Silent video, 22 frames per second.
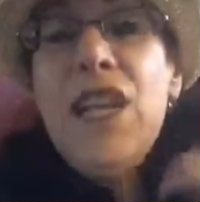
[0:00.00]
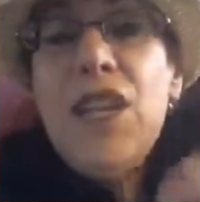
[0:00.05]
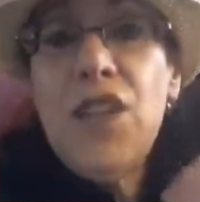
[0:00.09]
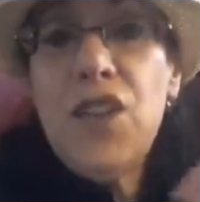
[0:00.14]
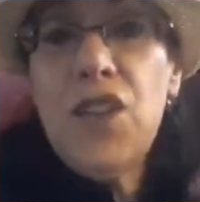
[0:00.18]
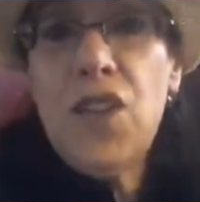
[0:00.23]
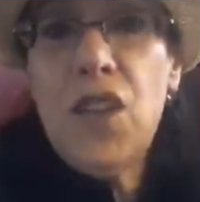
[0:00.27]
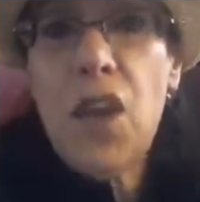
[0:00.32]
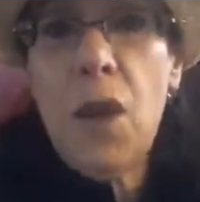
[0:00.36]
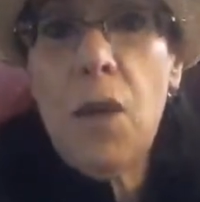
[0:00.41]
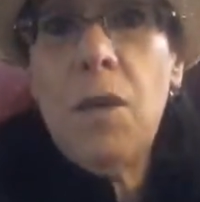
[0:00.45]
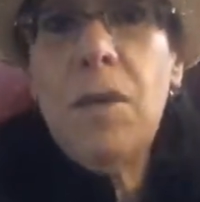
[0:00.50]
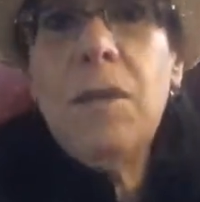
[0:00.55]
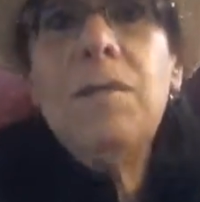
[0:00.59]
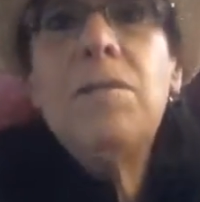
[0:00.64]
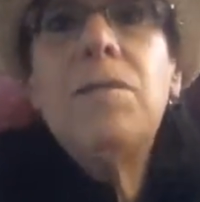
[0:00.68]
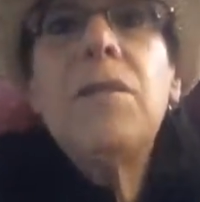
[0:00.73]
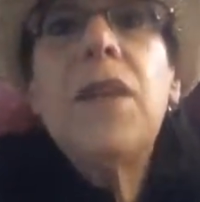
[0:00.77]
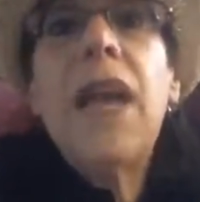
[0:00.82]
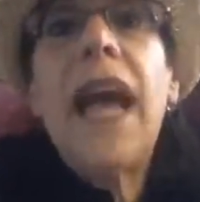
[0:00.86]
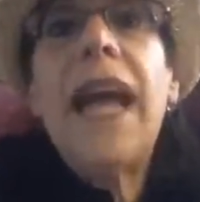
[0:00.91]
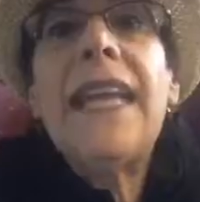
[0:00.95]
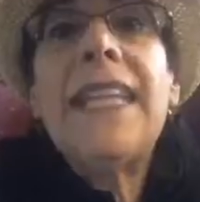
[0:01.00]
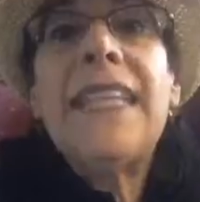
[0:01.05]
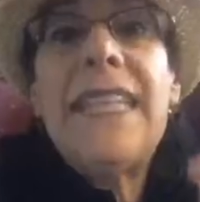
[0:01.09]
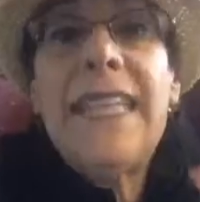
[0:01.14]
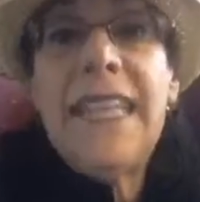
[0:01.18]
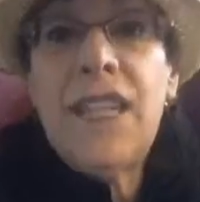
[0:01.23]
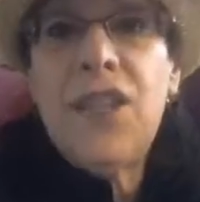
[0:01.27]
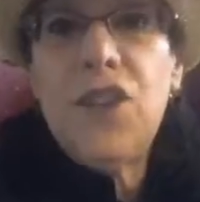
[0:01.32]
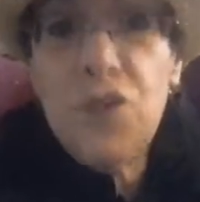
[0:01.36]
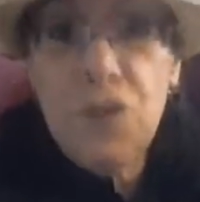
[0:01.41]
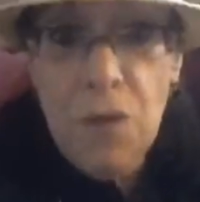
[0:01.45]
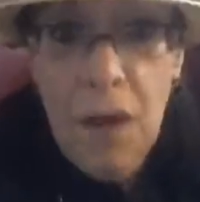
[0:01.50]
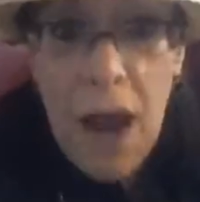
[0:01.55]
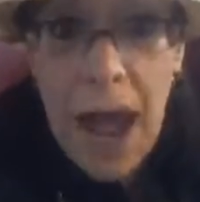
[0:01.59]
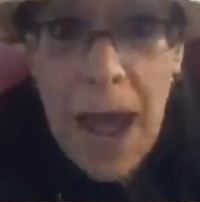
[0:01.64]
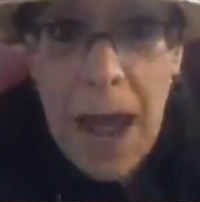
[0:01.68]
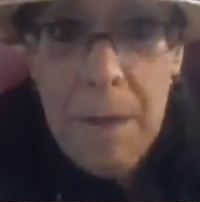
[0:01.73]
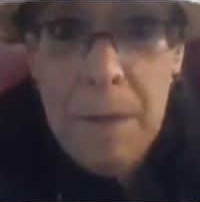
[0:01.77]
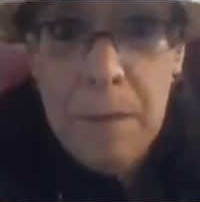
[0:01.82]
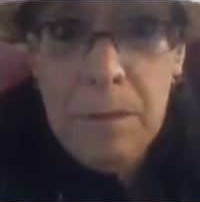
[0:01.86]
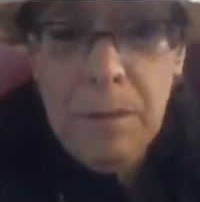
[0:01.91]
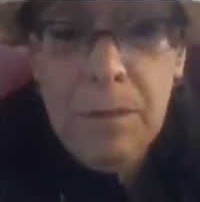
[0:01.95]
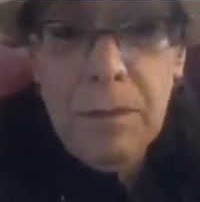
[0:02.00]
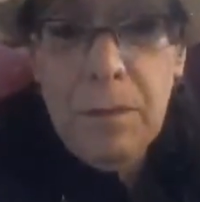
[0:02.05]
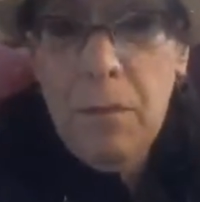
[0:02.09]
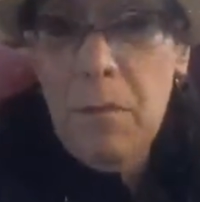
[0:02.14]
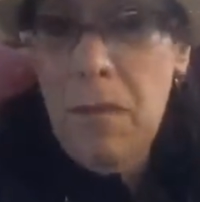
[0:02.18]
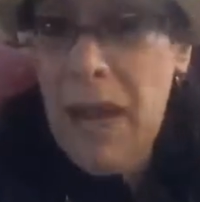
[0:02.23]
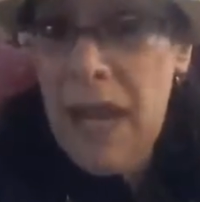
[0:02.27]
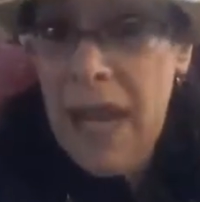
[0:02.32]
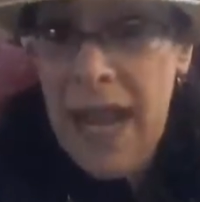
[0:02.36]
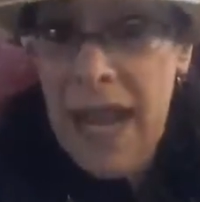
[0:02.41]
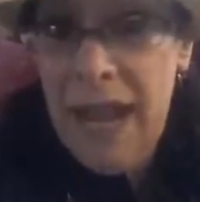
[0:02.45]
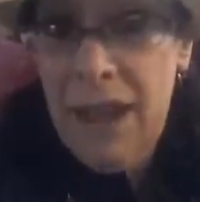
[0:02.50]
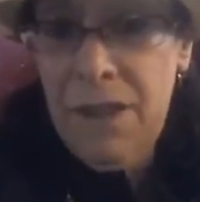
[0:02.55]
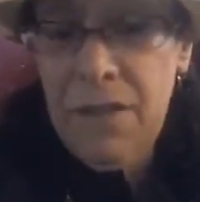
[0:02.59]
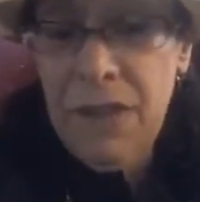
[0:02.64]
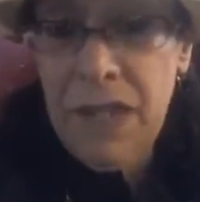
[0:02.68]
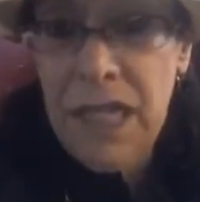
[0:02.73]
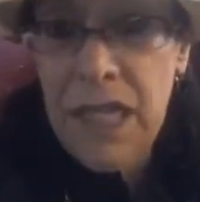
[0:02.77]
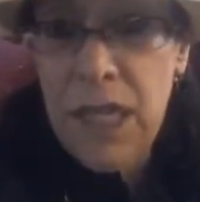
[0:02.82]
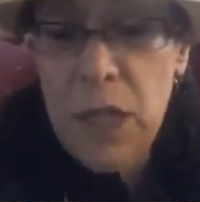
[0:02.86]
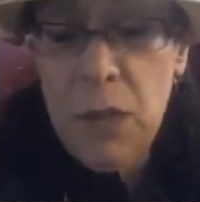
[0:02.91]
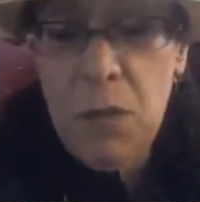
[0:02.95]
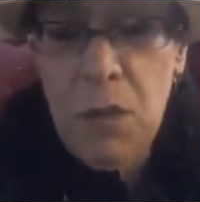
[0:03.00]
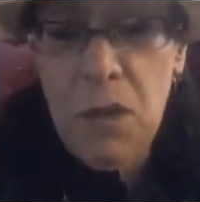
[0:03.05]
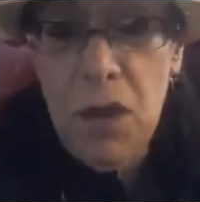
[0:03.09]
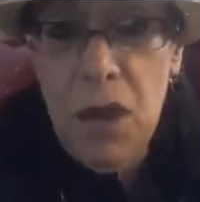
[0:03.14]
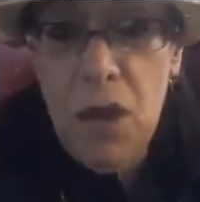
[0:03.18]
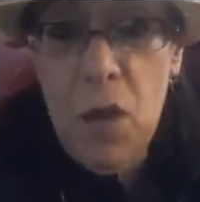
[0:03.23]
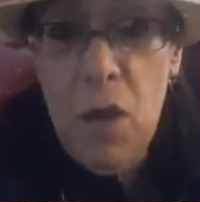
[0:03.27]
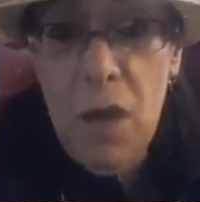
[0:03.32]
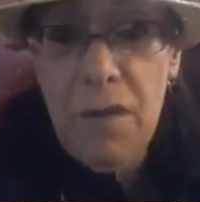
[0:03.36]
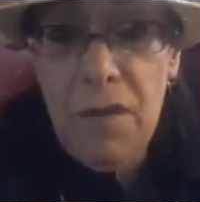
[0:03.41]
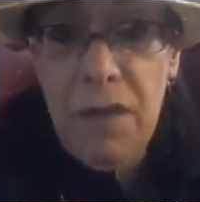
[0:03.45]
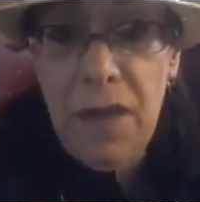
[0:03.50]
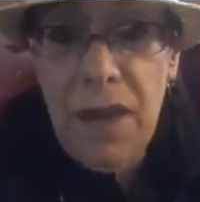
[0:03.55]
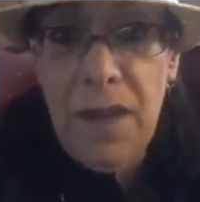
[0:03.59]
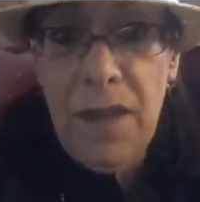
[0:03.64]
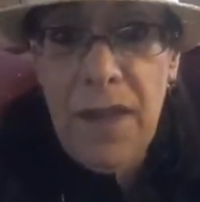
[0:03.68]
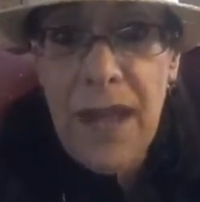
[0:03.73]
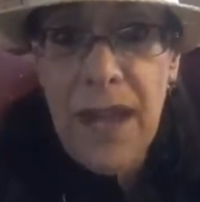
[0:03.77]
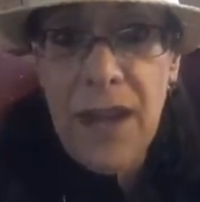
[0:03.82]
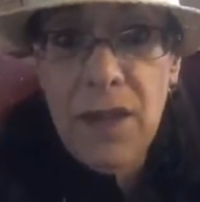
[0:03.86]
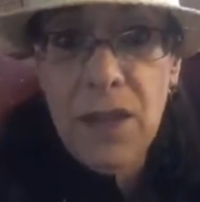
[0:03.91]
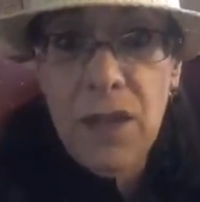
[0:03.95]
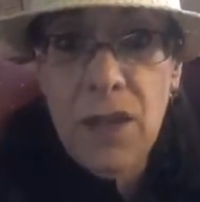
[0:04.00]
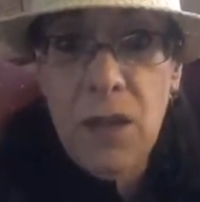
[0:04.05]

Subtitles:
So I did drop about a half a teaspoon of coffee in there.